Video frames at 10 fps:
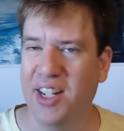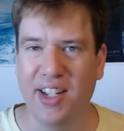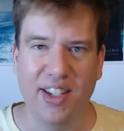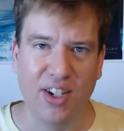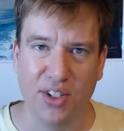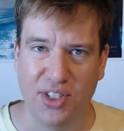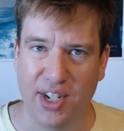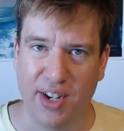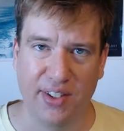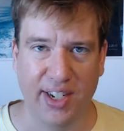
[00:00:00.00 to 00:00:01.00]
then all of a sudden
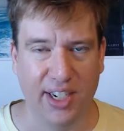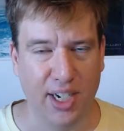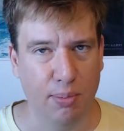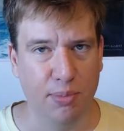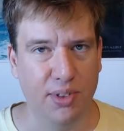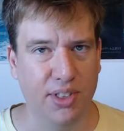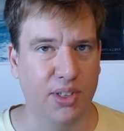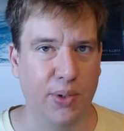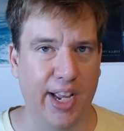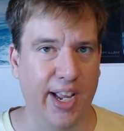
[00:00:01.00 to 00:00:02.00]
everything comes
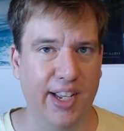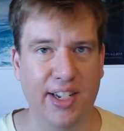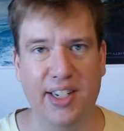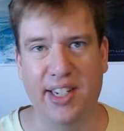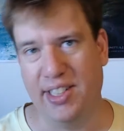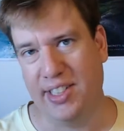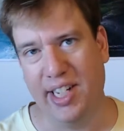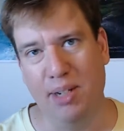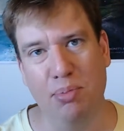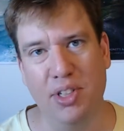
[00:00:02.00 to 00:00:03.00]
to a head at the
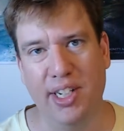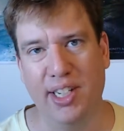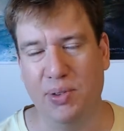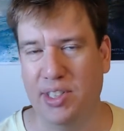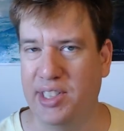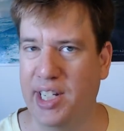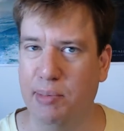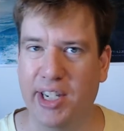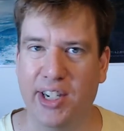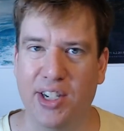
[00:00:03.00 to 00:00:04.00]
same place with the same
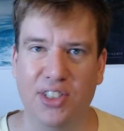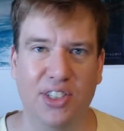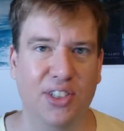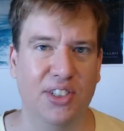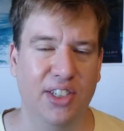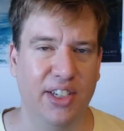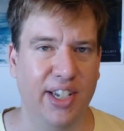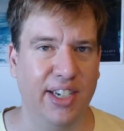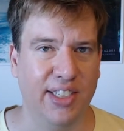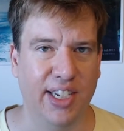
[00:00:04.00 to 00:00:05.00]
characters and
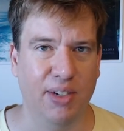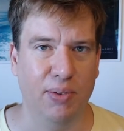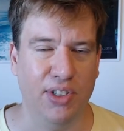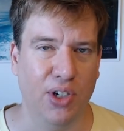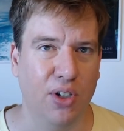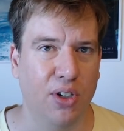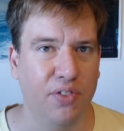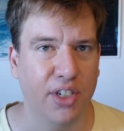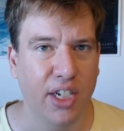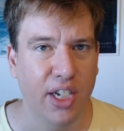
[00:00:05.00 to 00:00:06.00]
things get
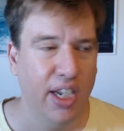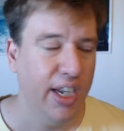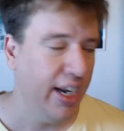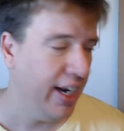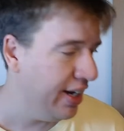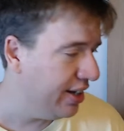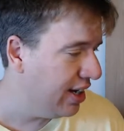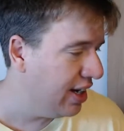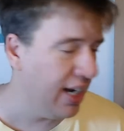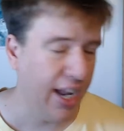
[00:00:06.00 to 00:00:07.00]
resolved. And
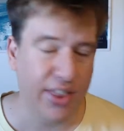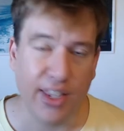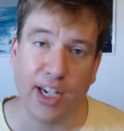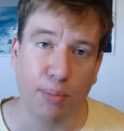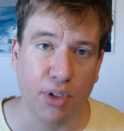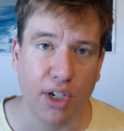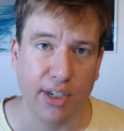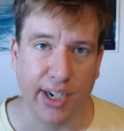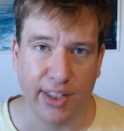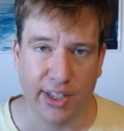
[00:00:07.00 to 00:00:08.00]
uh, I think I'm going to
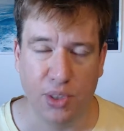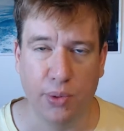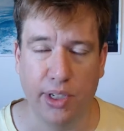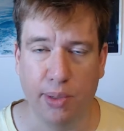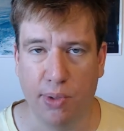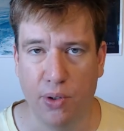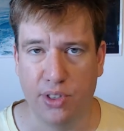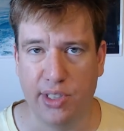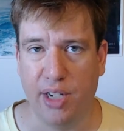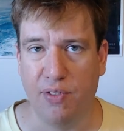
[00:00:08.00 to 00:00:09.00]
like this one the
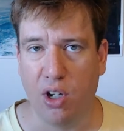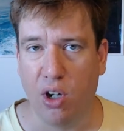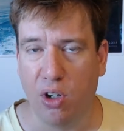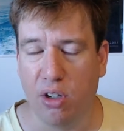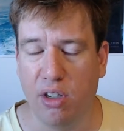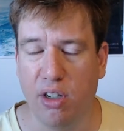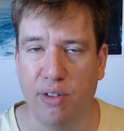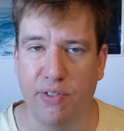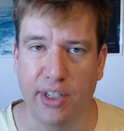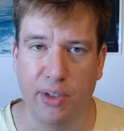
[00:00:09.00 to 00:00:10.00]
most out of all
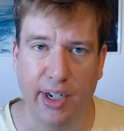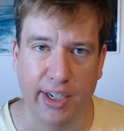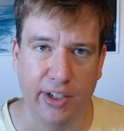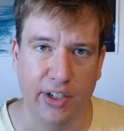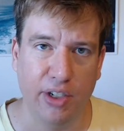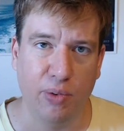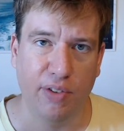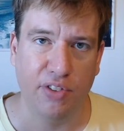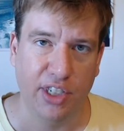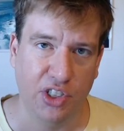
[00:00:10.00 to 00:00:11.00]
of the Riyria
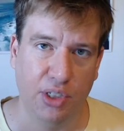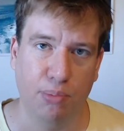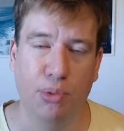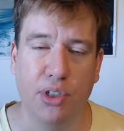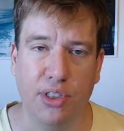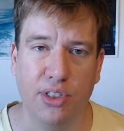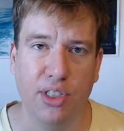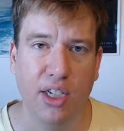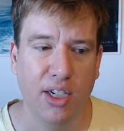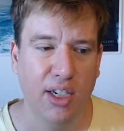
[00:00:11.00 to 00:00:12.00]
Revelation books.
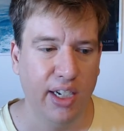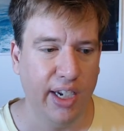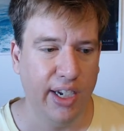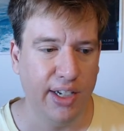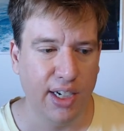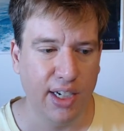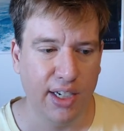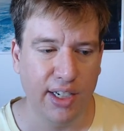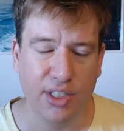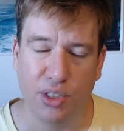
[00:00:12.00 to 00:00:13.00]
And uh,
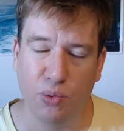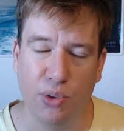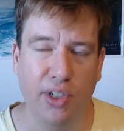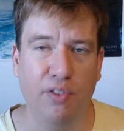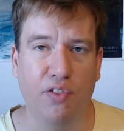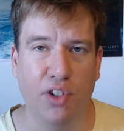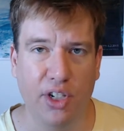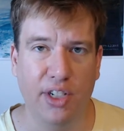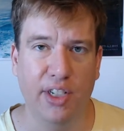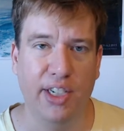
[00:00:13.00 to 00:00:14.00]
it's a really
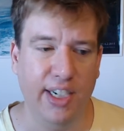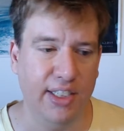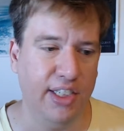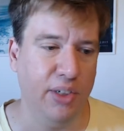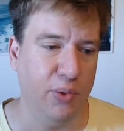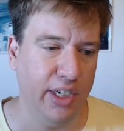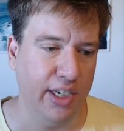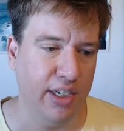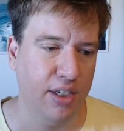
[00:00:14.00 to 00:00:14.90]
fun, easy read.